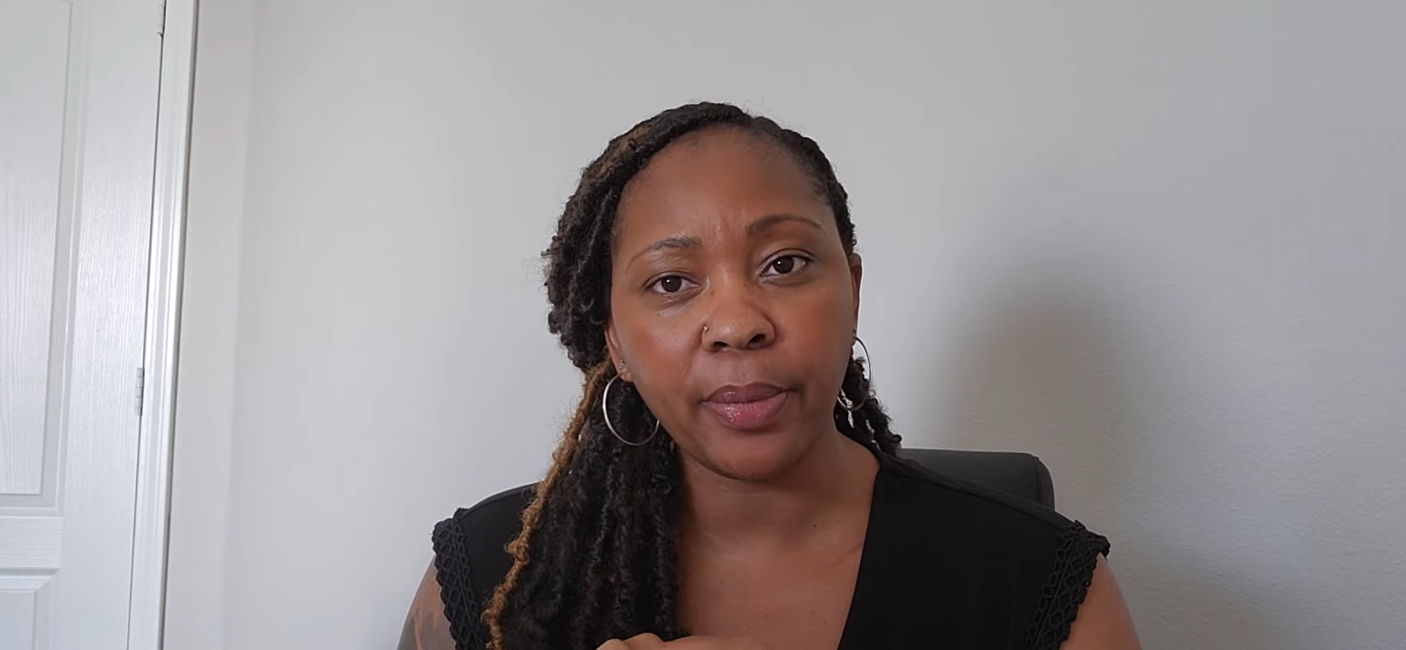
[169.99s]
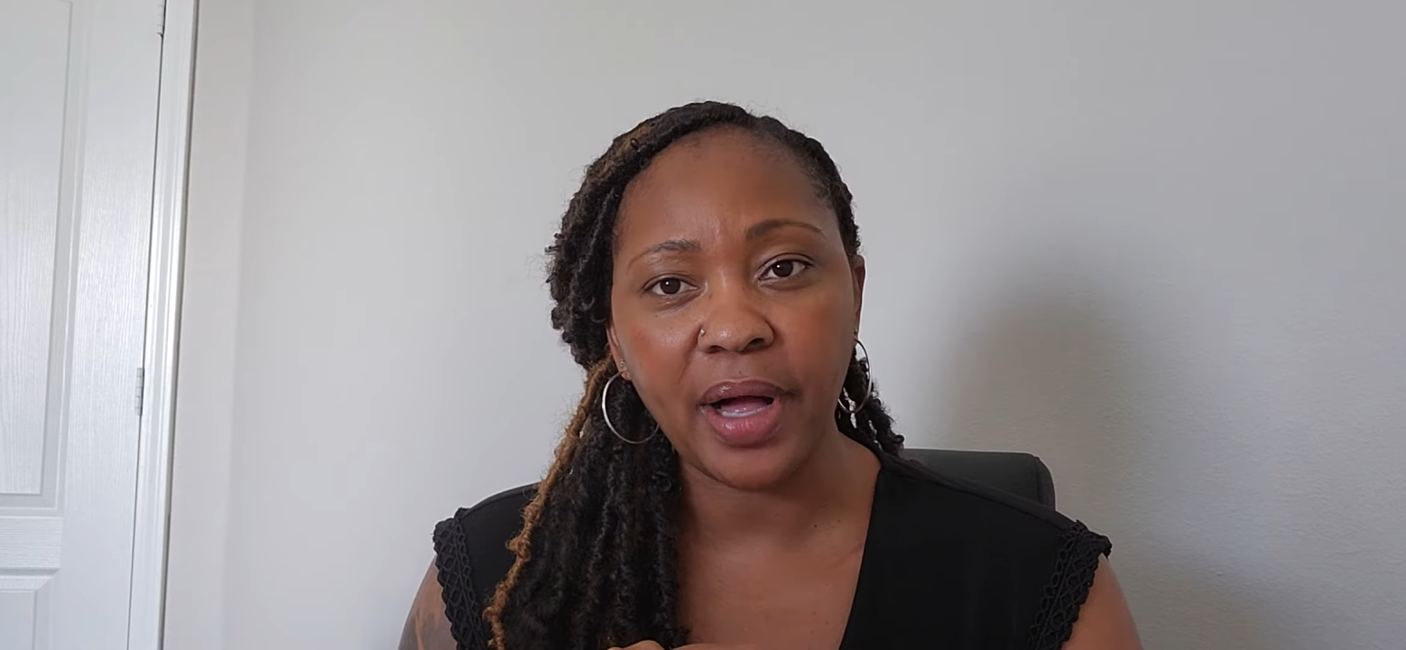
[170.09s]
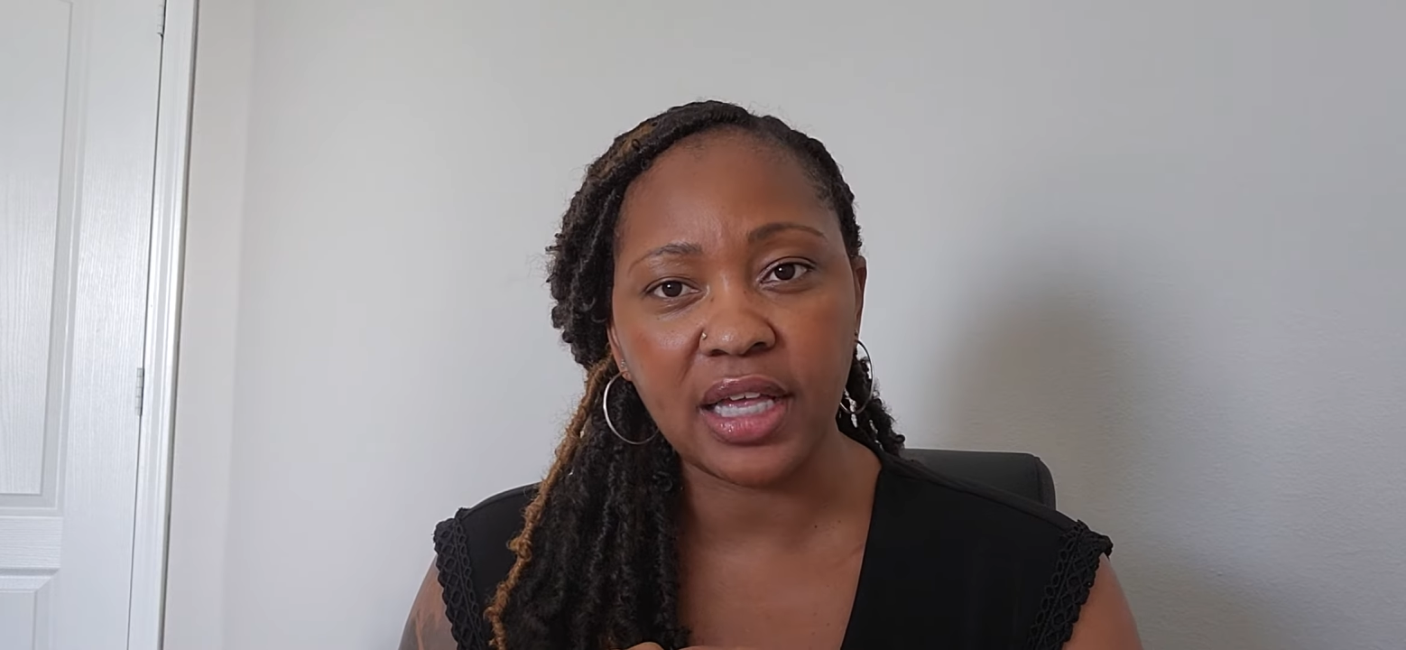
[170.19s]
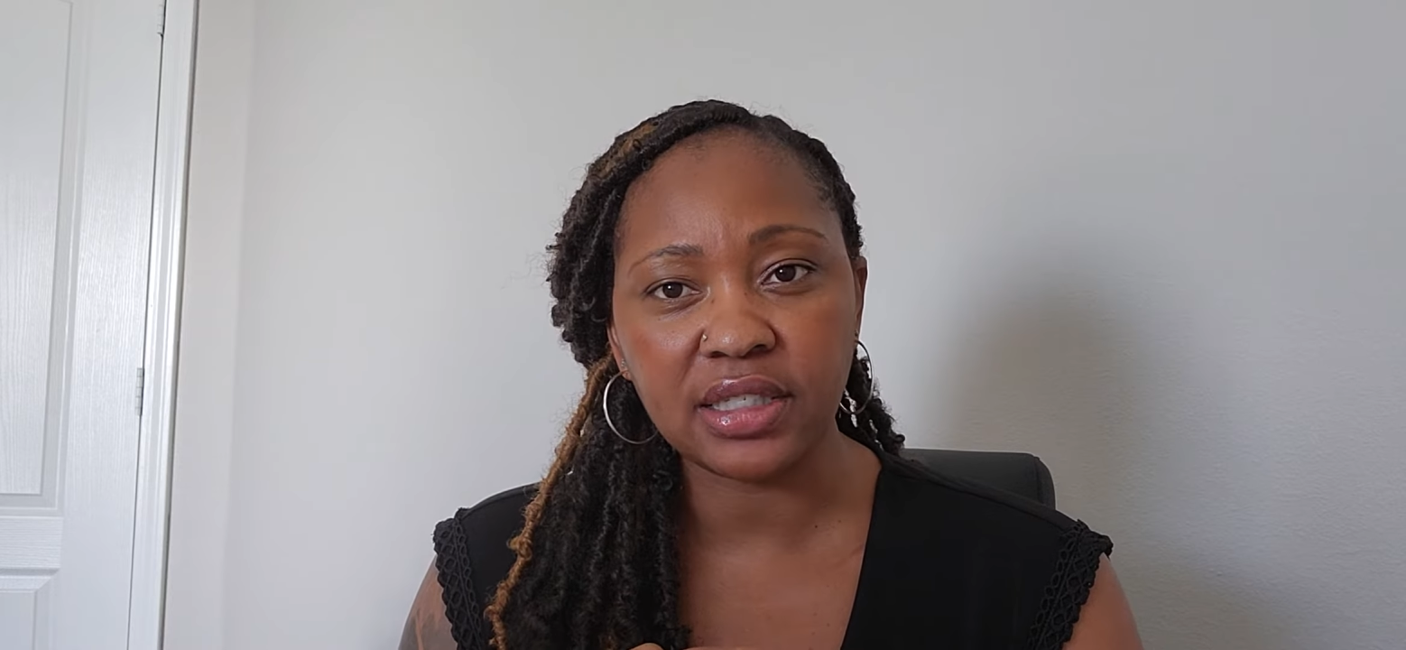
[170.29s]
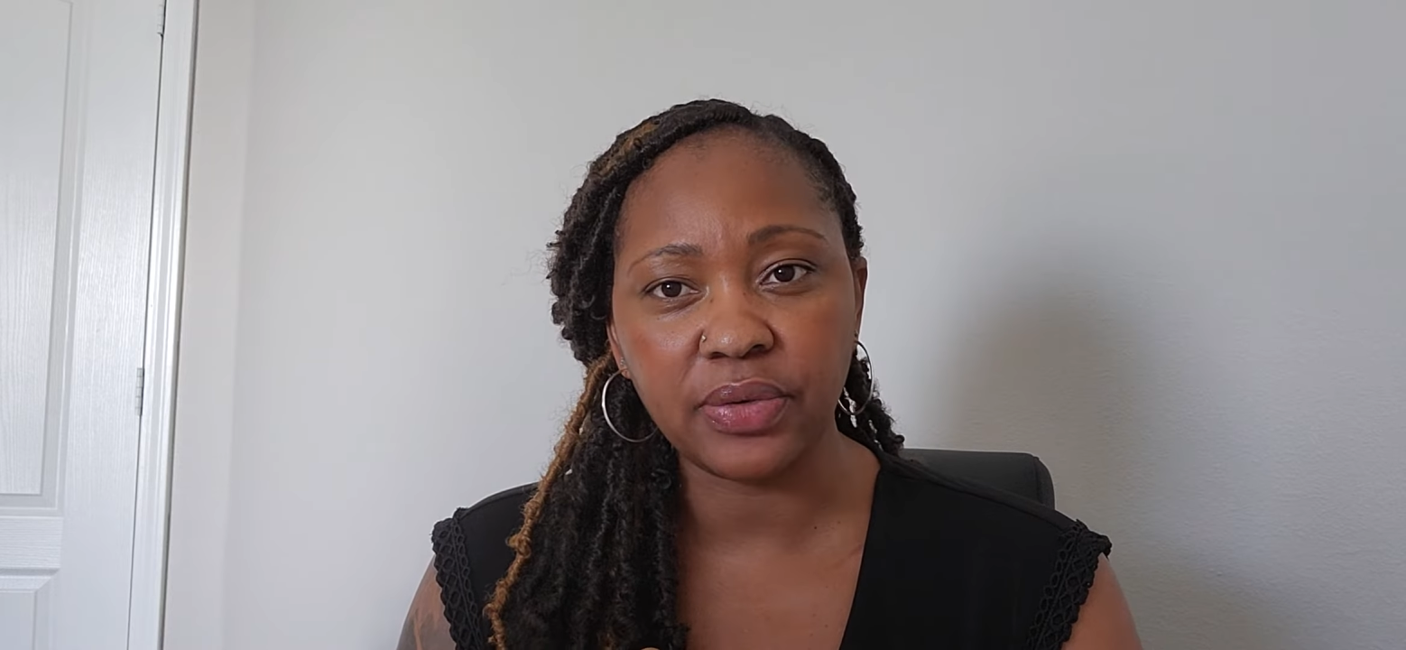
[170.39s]

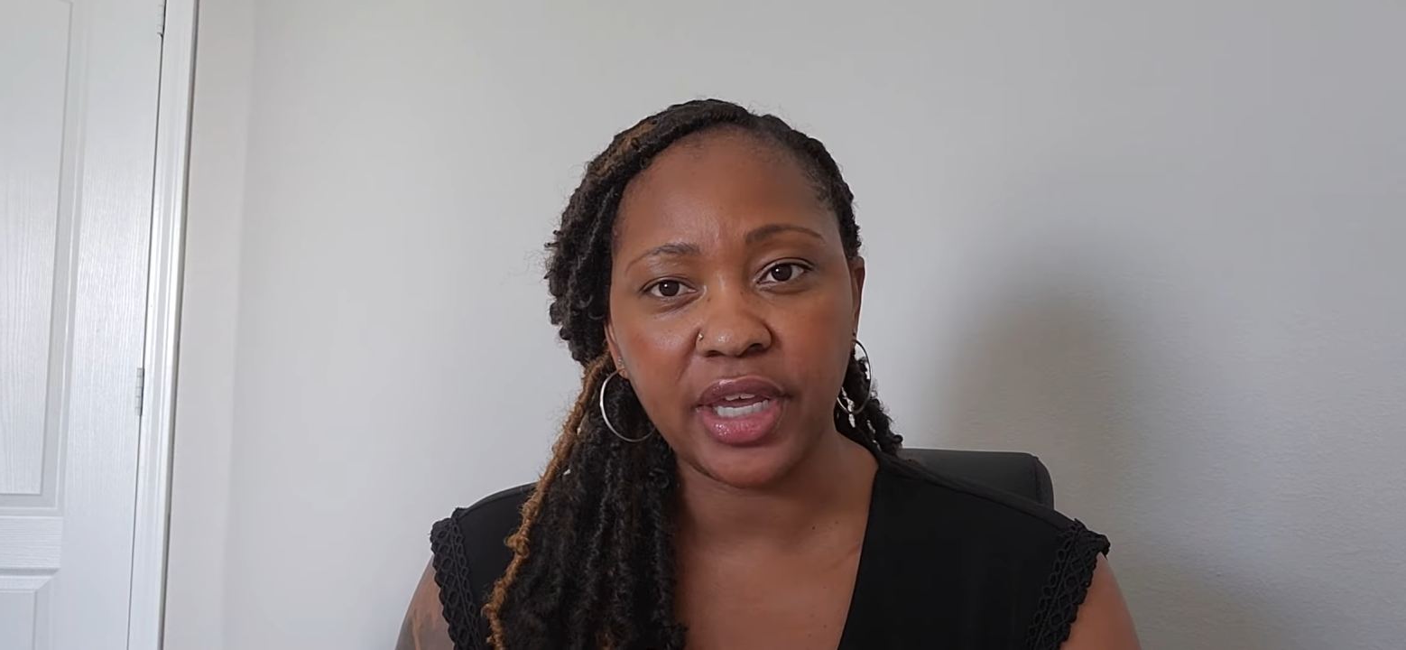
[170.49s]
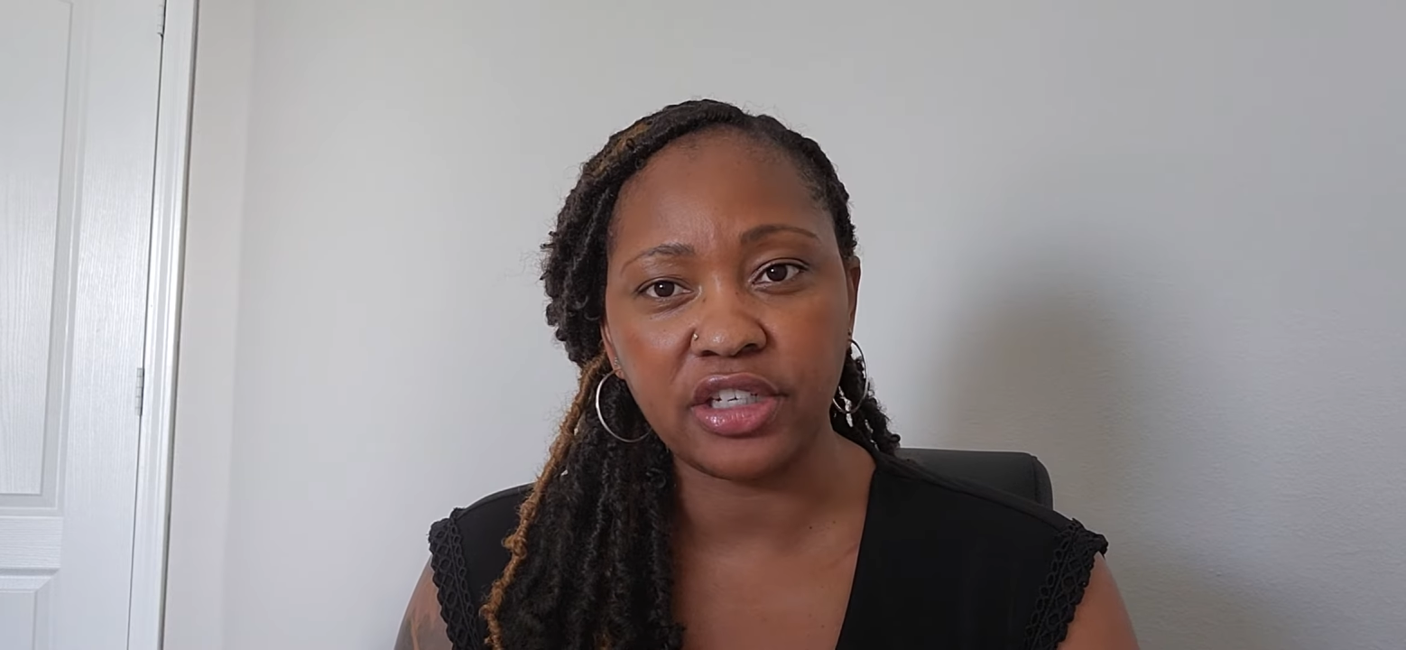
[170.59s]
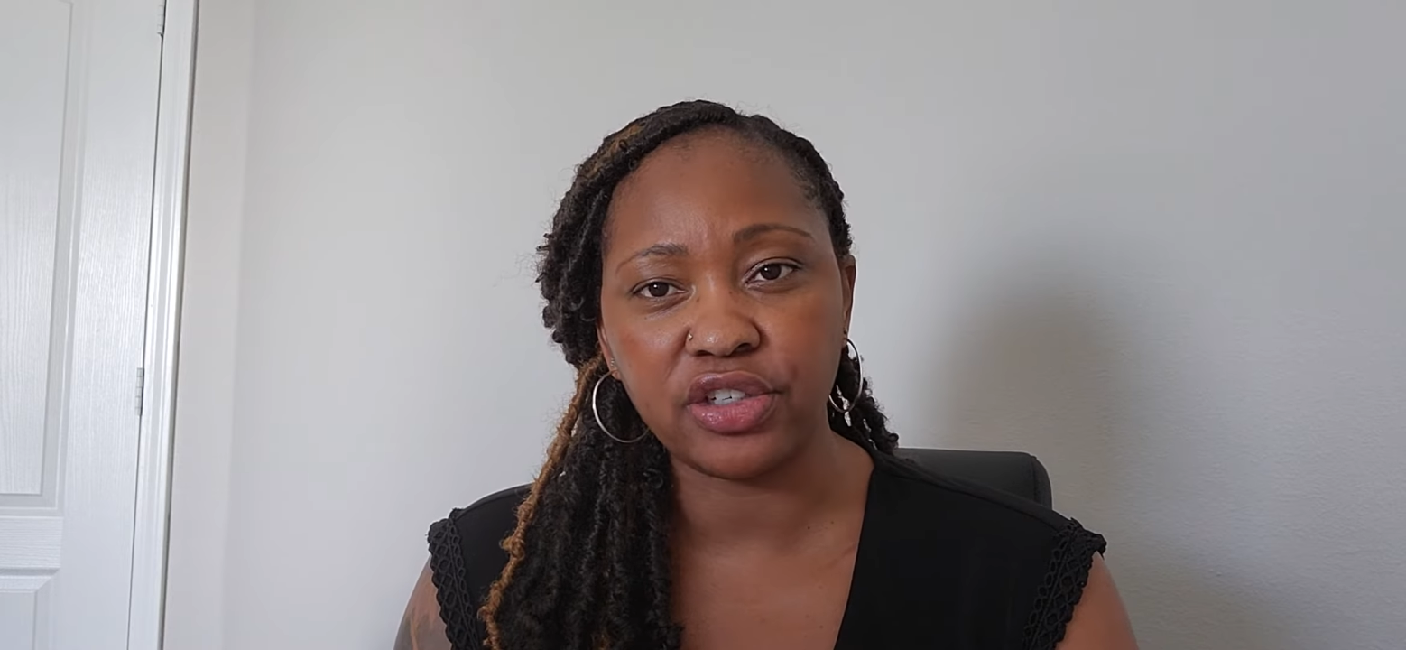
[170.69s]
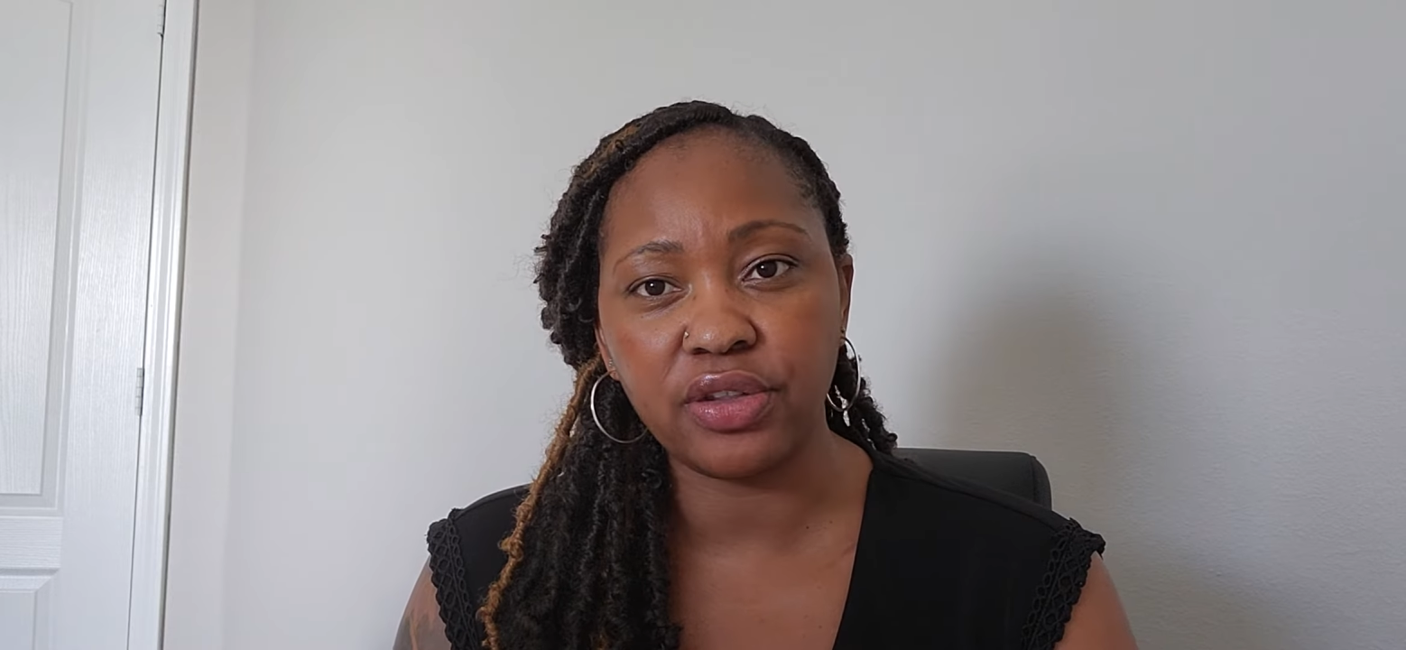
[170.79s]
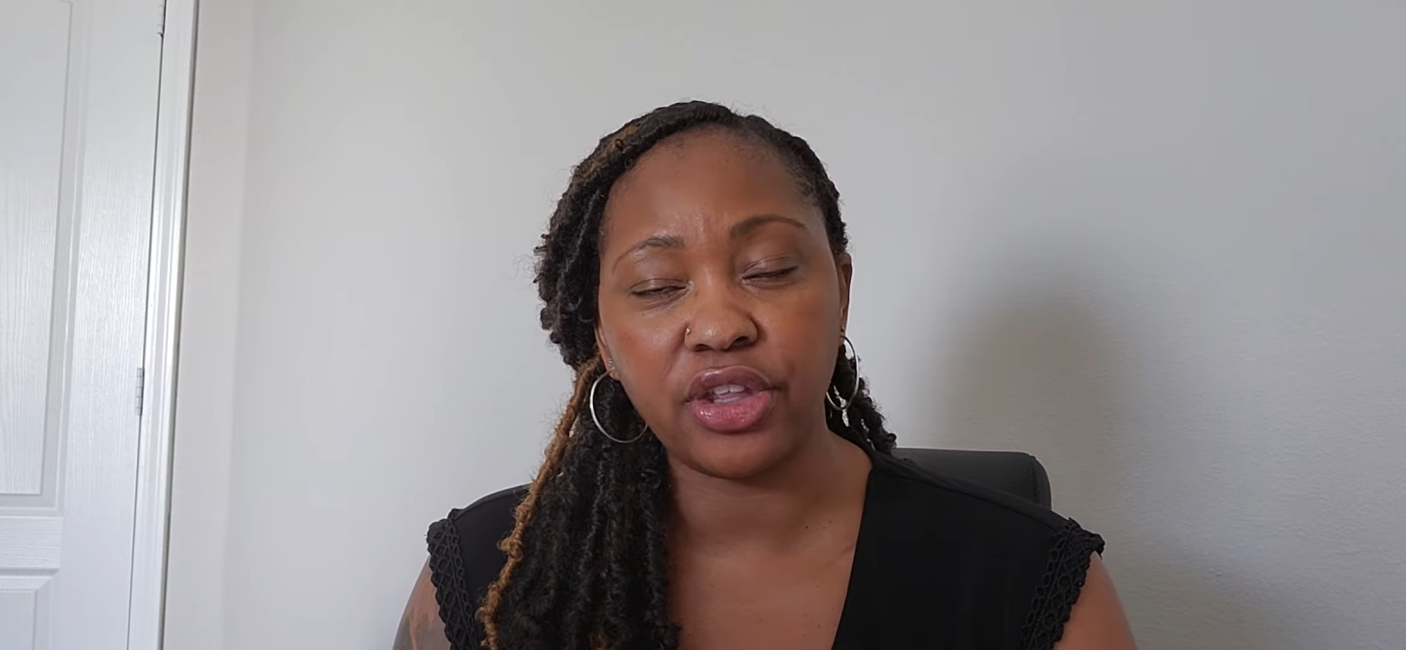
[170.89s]
Pines location,